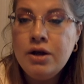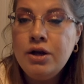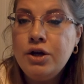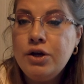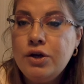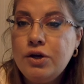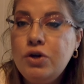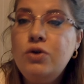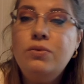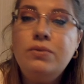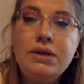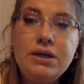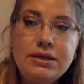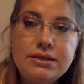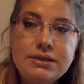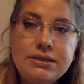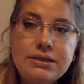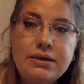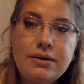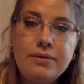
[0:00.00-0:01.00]

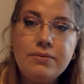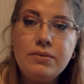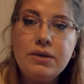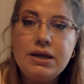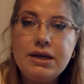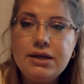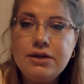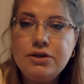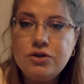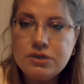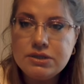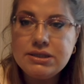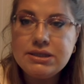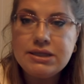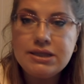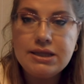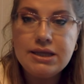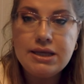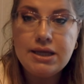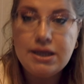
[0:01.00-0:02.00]
humanism, an interest in
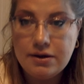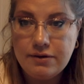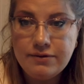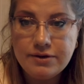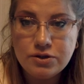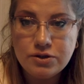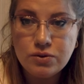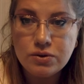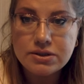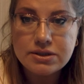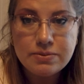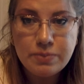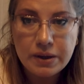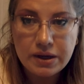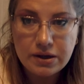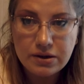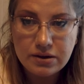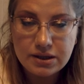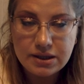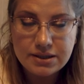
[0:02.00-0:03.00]
the individual
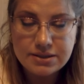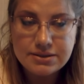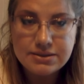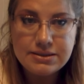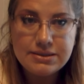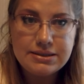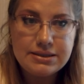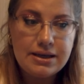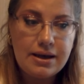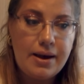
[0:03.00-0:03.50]
experience.